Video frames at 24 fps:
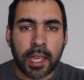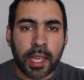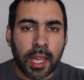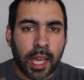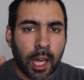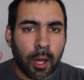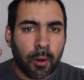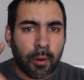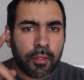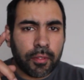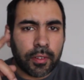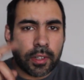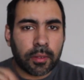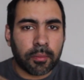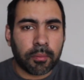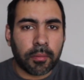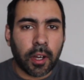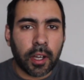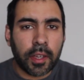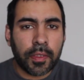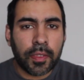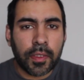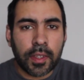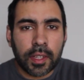However,
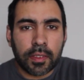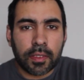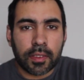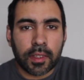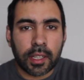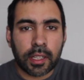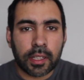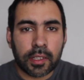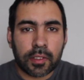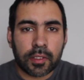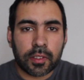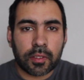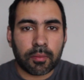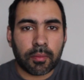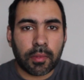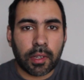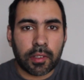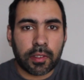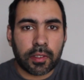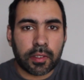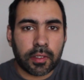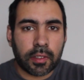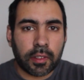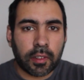I think there's a
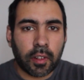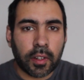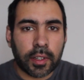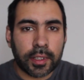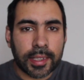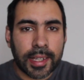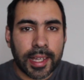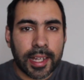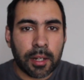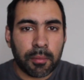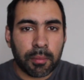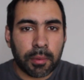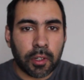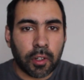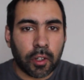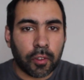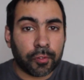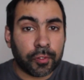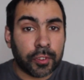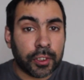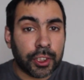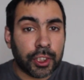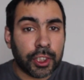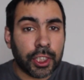slight element
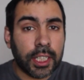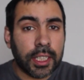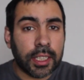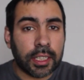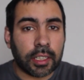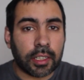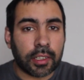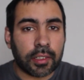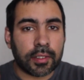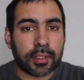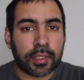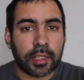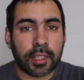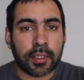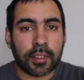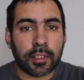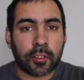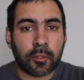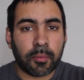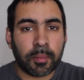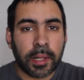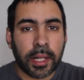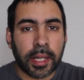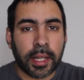of genius in
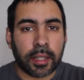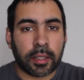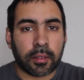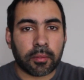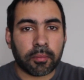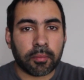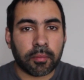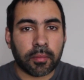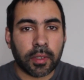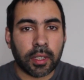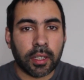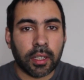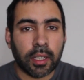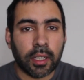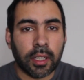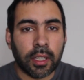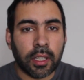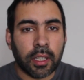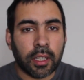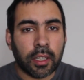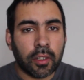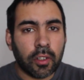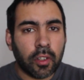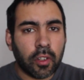this plan.
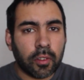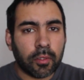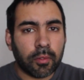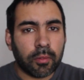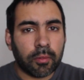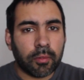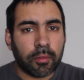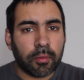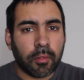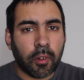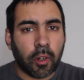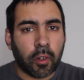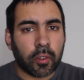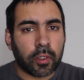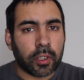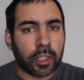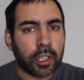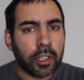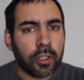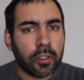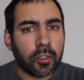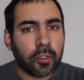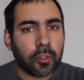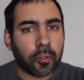Not on
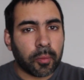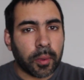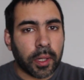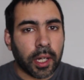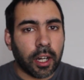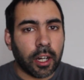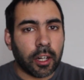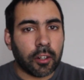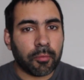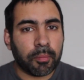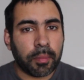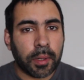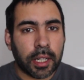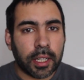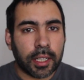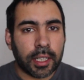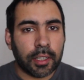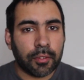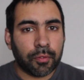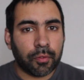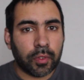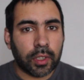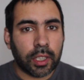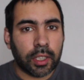Google's behalf, but
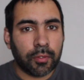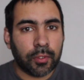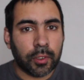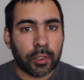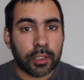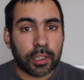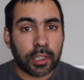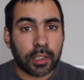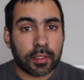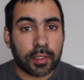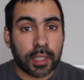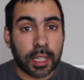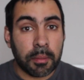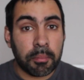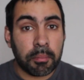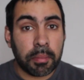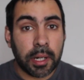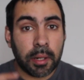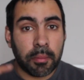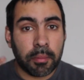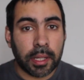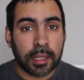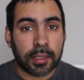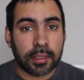if, if you just
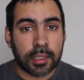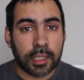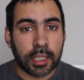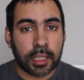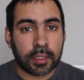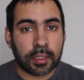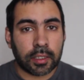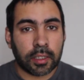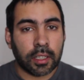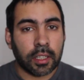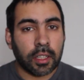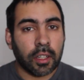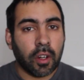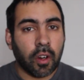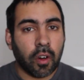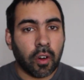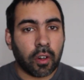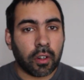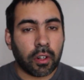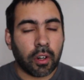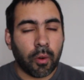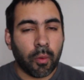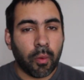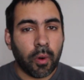implement it
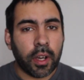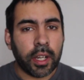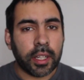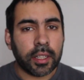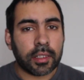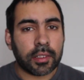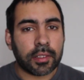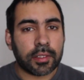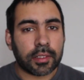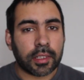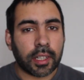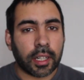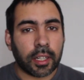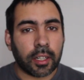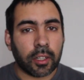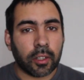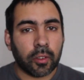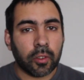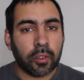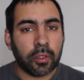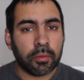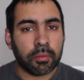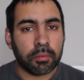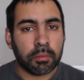on a wider
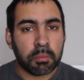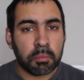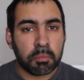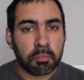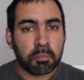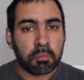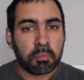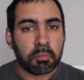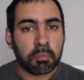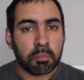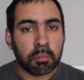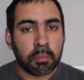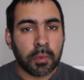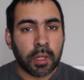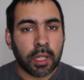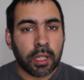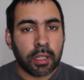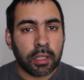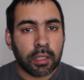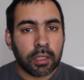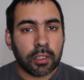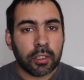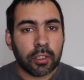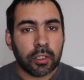scale,
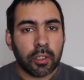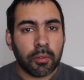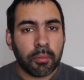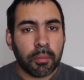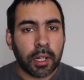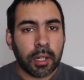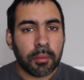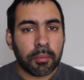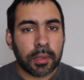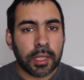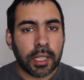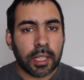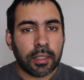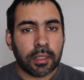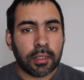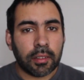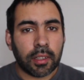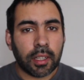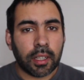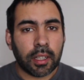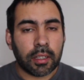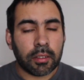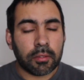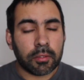you might be in,
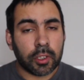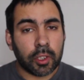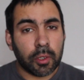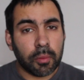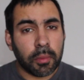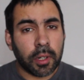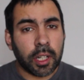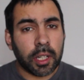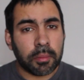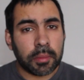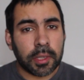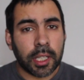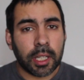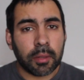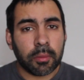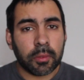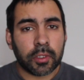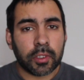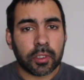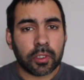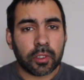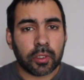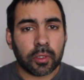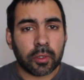uh, you might be able
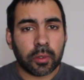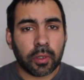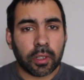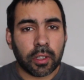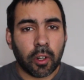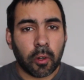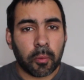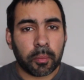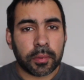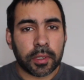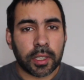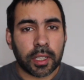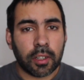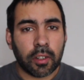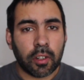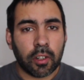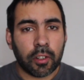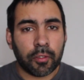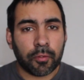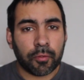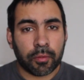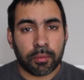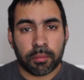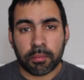to opt out
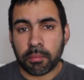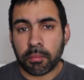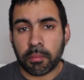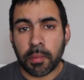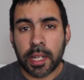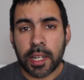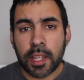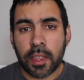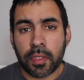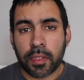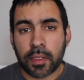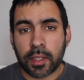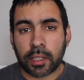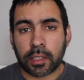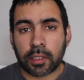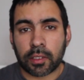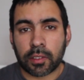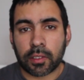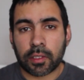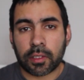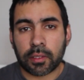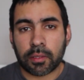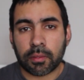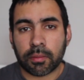of many
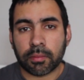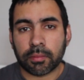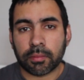things.